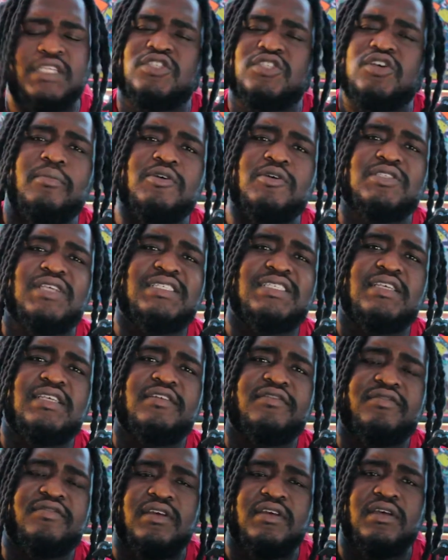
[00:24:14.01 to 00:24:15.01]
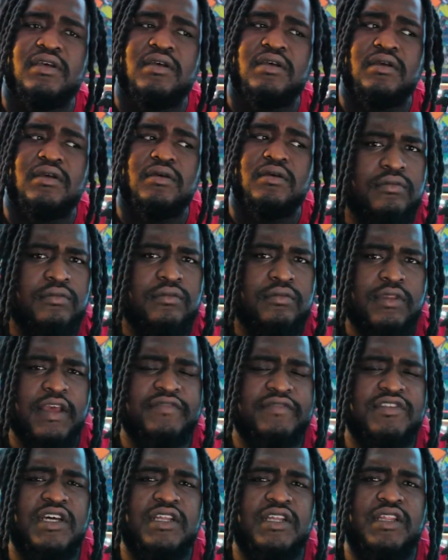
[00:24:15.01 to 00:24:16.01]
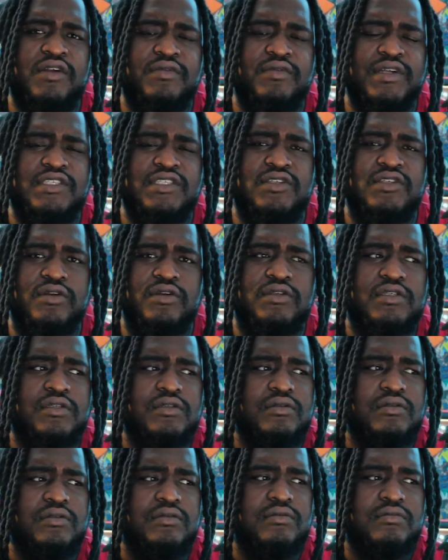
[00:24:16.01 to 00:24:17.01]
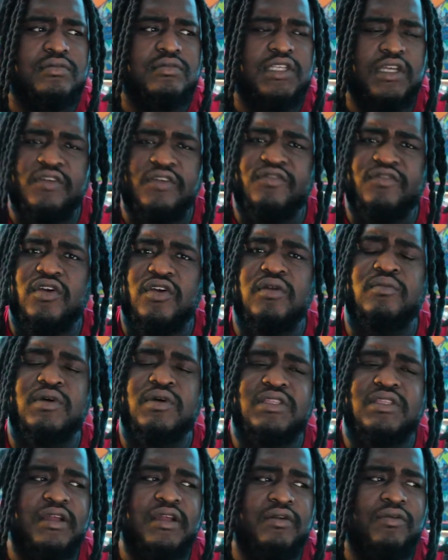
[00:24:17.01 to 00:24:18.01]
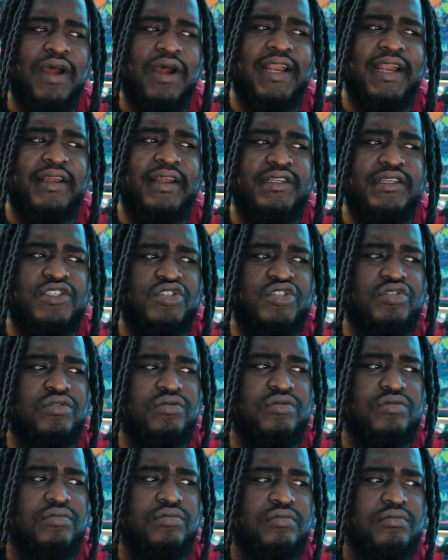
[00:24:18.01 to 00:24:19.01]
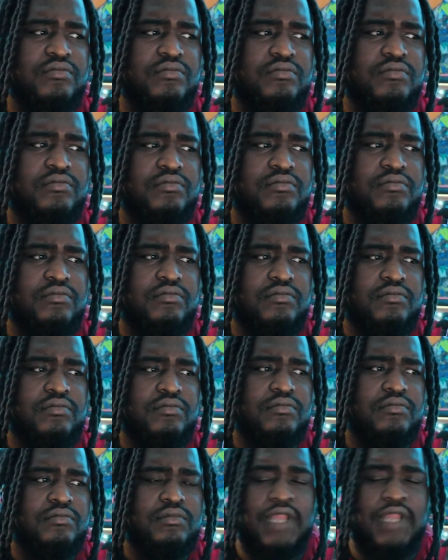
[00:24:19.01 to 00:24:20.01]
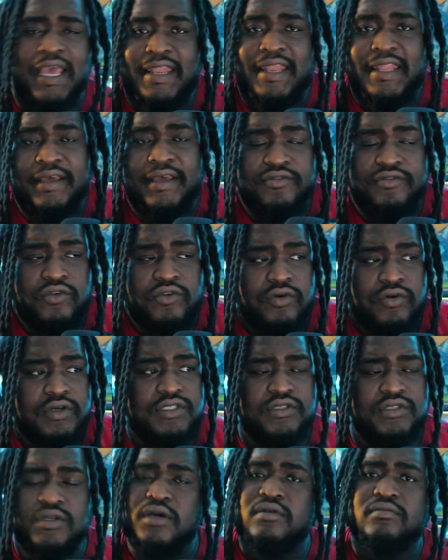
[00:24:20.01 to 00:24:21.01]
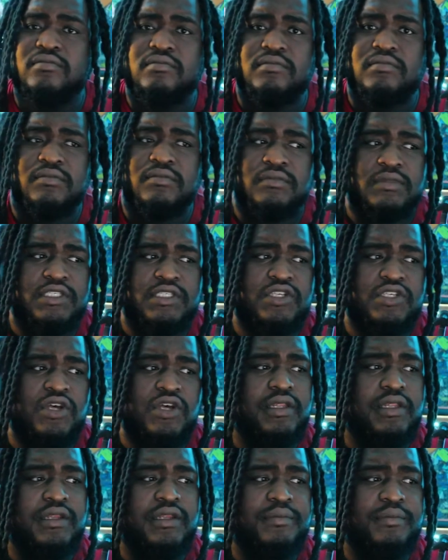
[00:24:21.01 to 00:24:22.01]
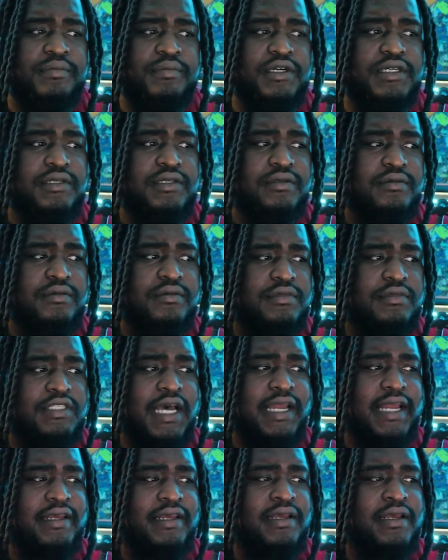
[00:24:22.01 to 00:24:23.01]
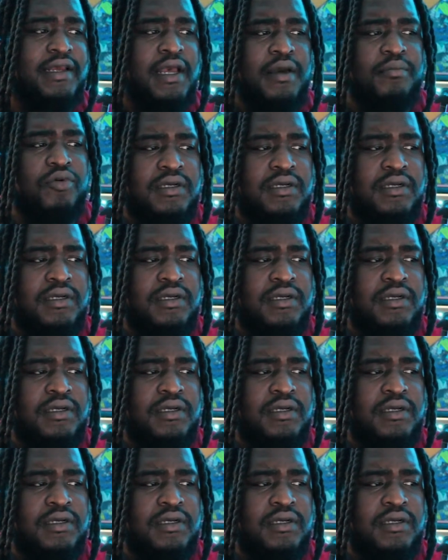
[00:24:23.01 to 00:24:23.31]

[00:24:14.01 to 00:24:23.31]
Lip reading: It's almost as if they've done their research to confirm what they're writing is true. And they, of course, it's all in the book, cited.